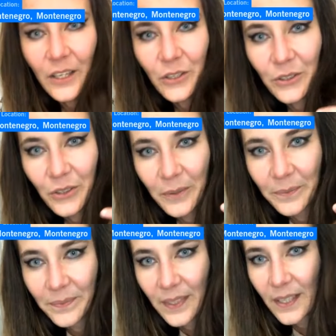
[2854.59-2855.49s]
I don't know.
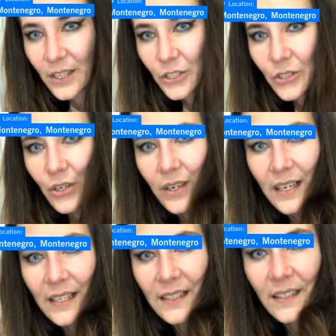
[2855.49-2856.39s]
So,
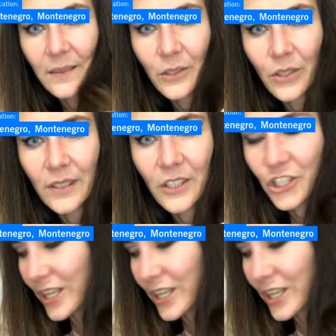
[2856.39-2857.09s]
and the